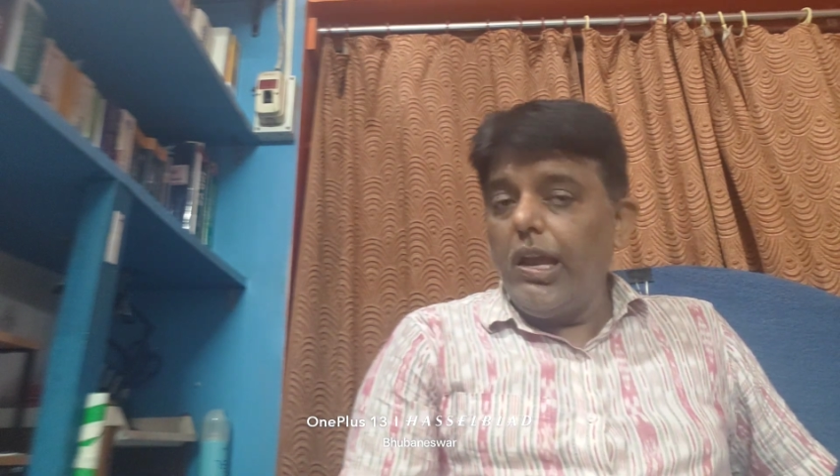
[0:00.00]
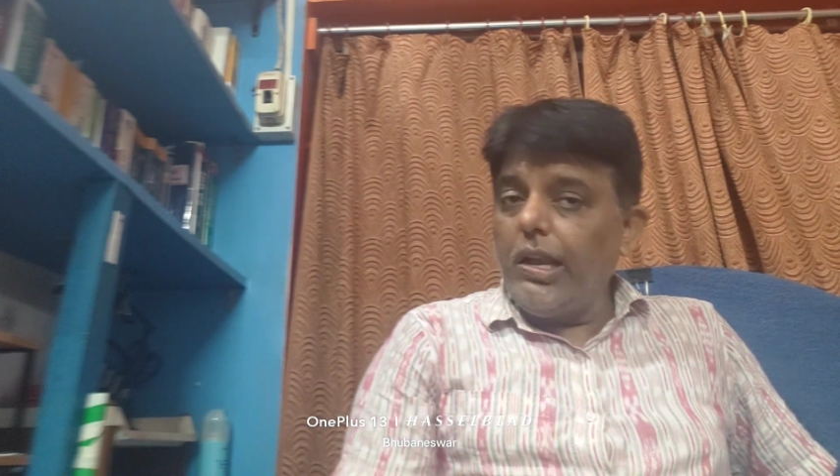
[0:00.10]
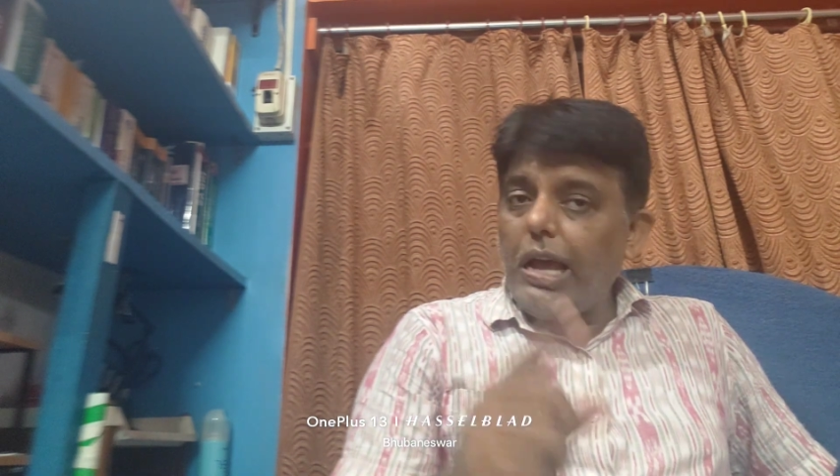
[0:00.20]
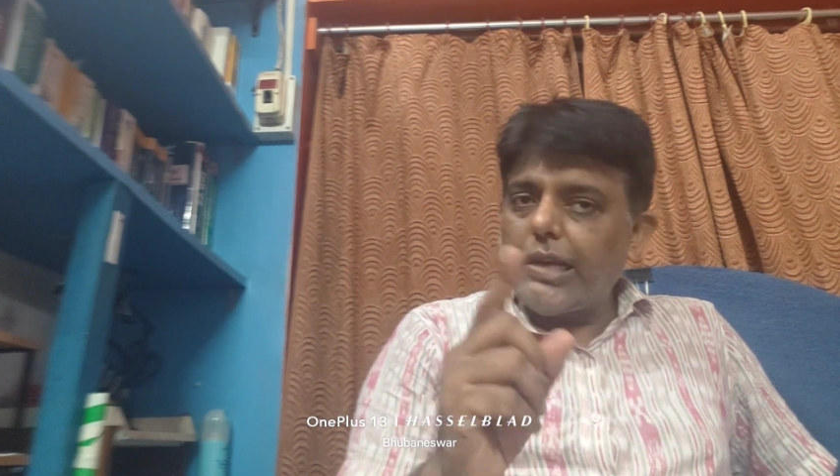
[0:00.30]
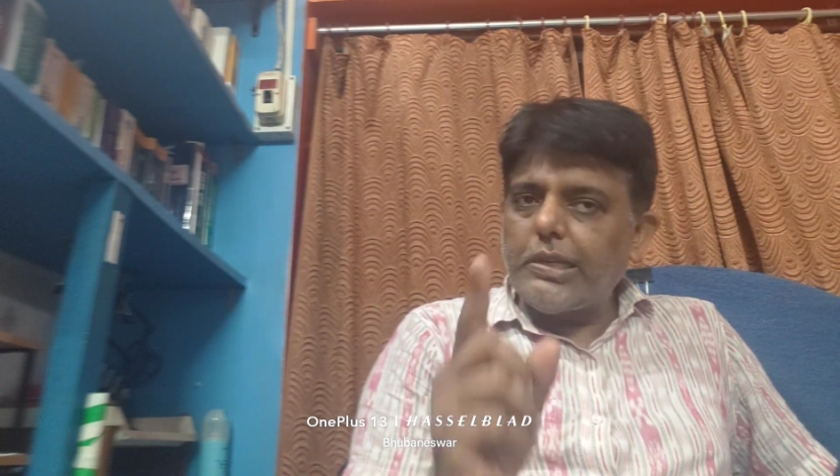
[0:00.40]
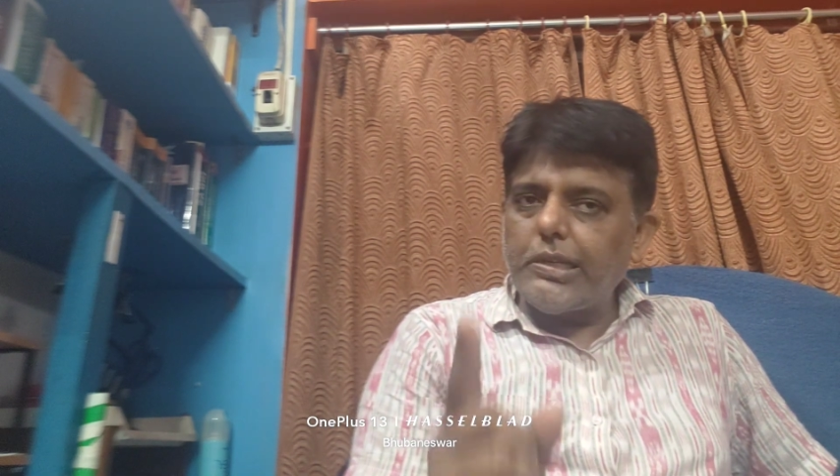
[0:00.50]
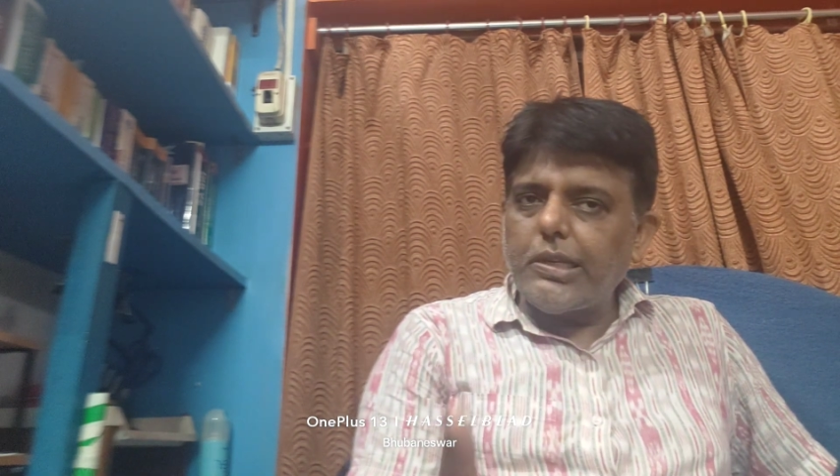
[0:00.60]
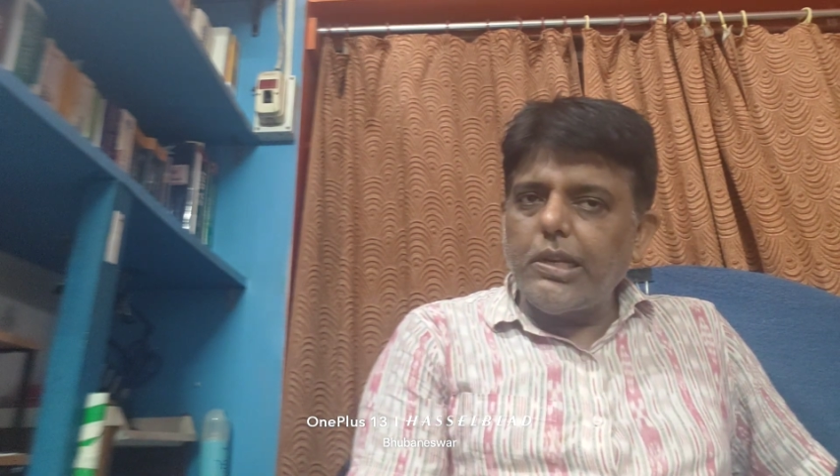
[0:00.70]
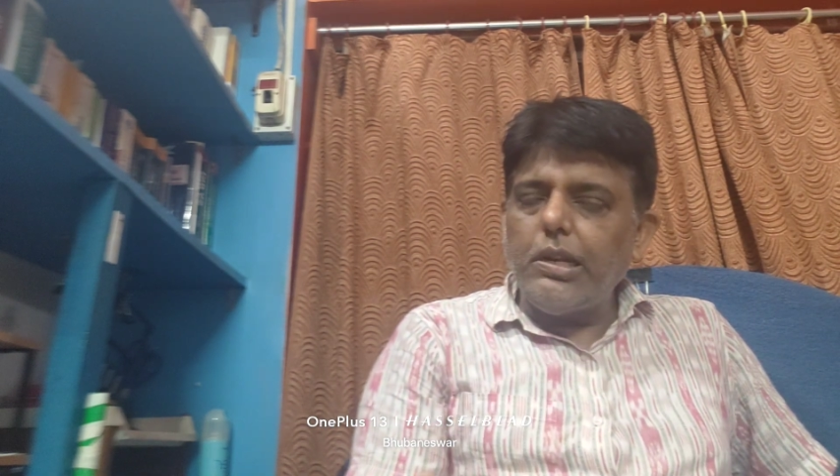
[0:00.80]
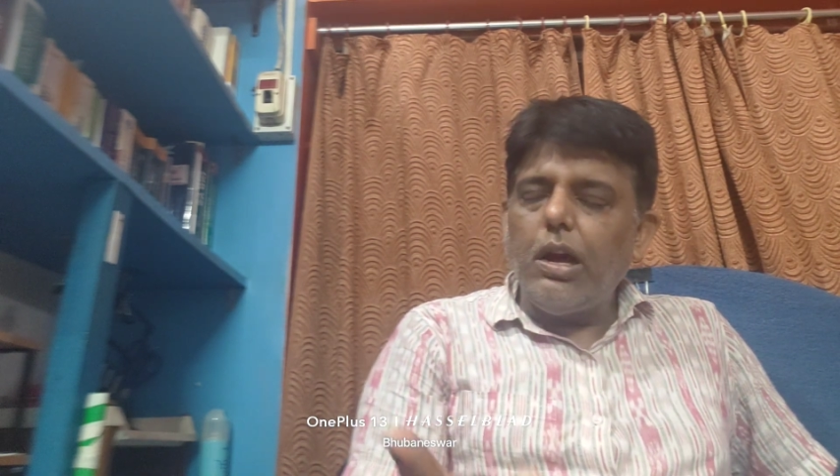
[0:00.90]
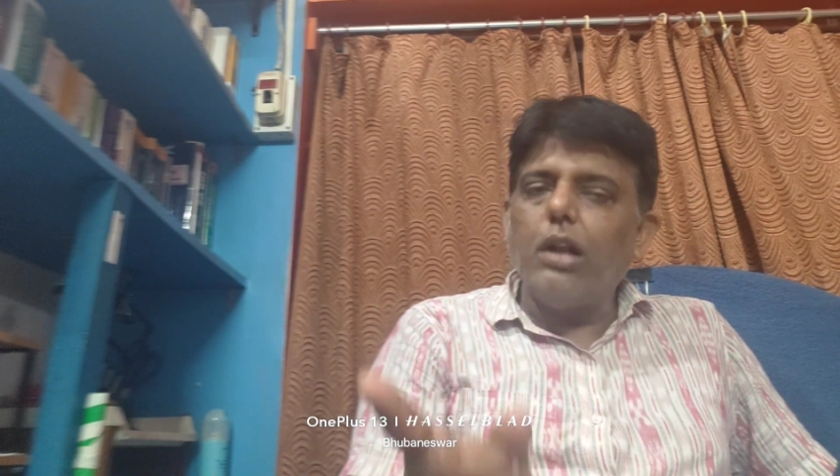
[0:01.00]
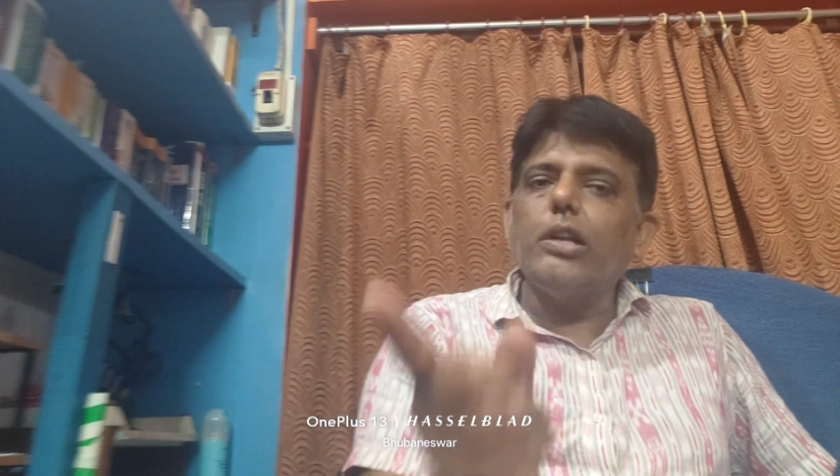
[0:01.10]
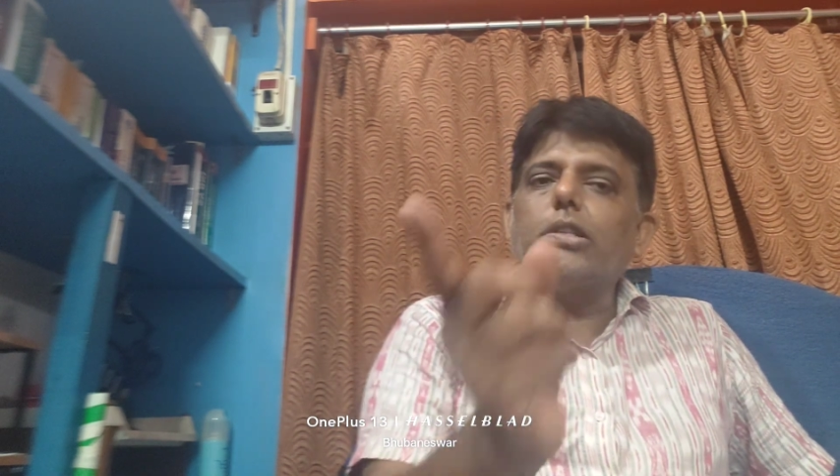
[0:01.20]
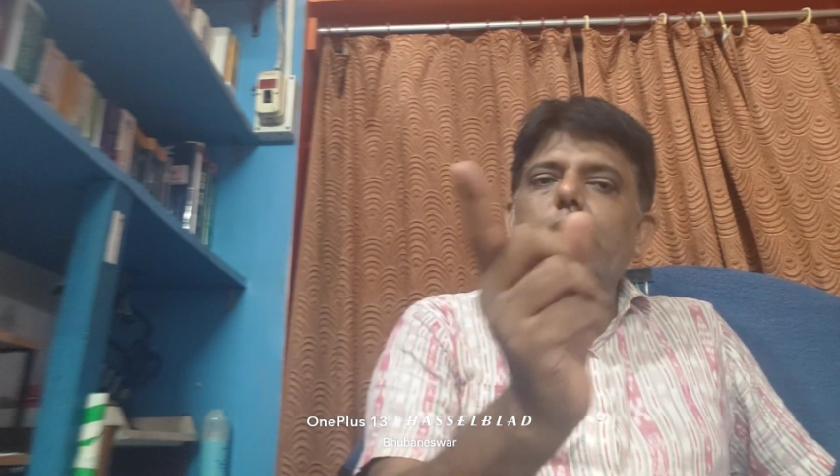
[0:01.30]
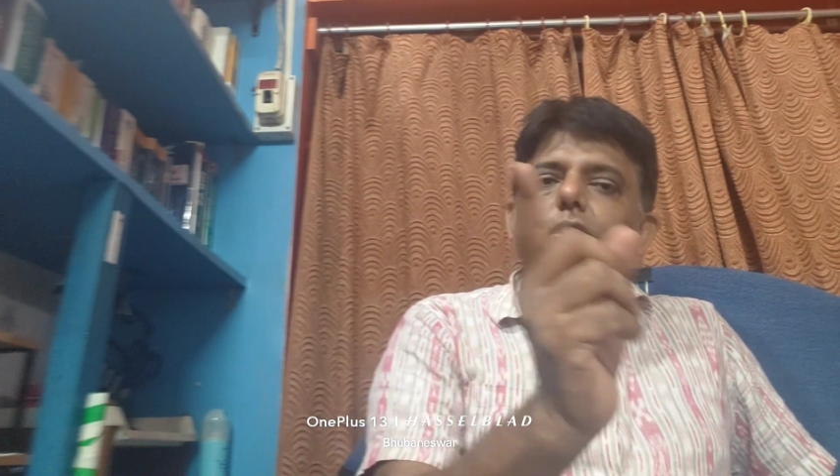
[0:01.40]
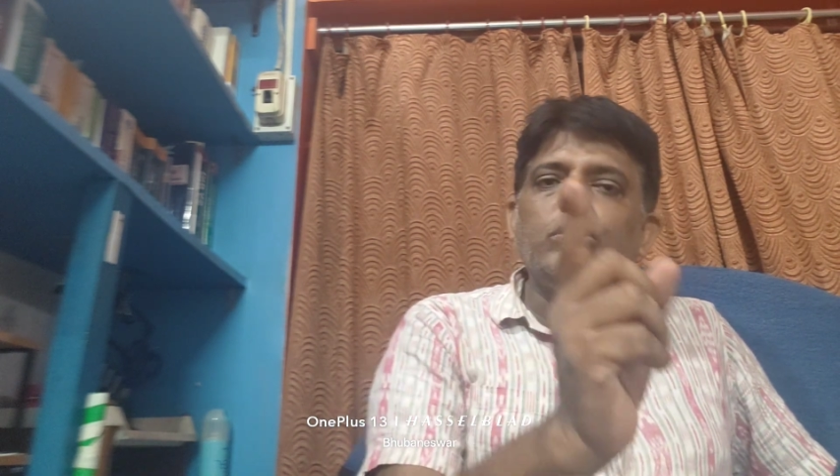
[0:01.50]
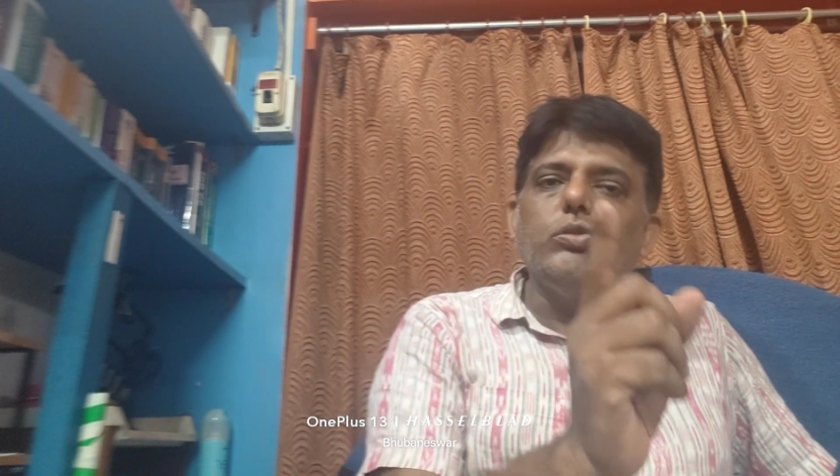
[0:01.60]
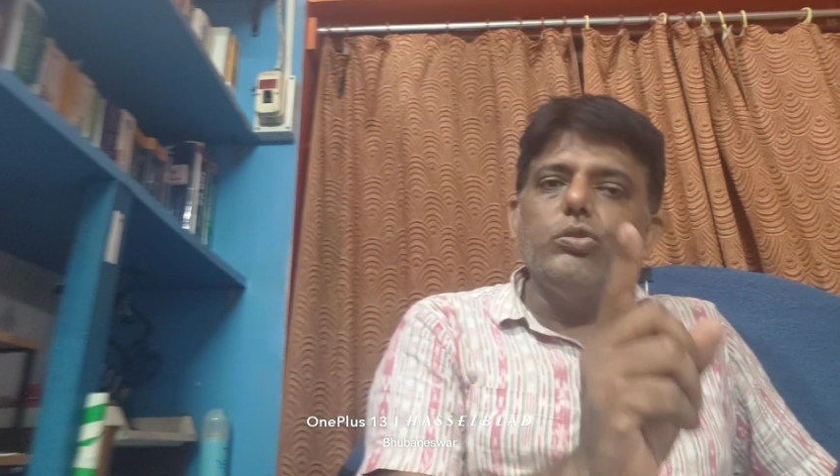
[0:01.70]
In last session, under section